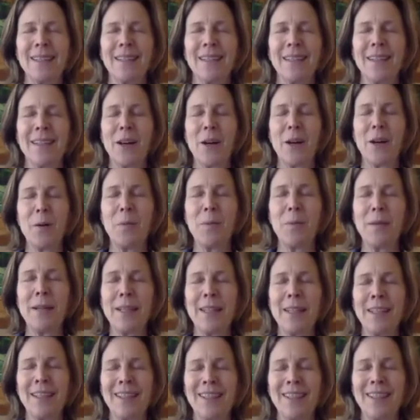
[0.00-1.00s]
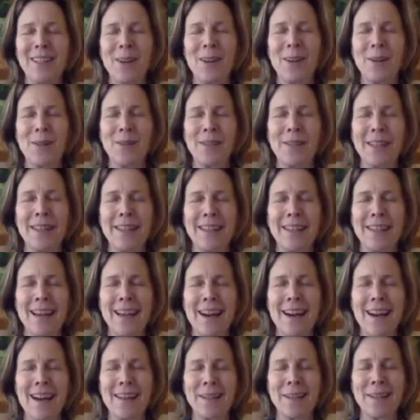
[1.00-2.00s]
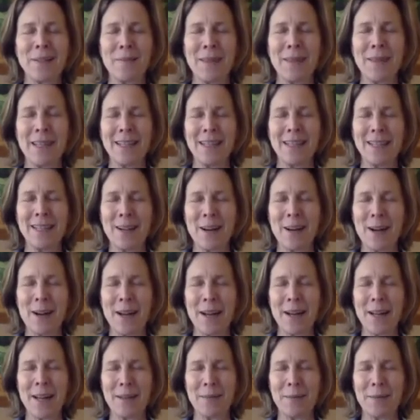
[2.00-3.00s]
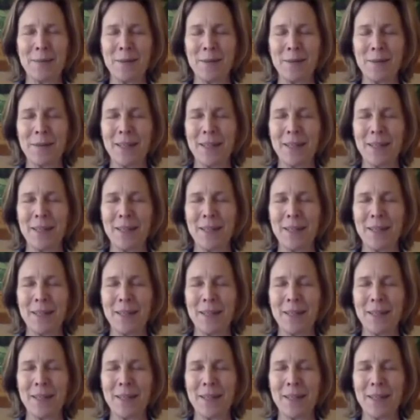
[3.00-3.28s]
opening and closing the eyes many times,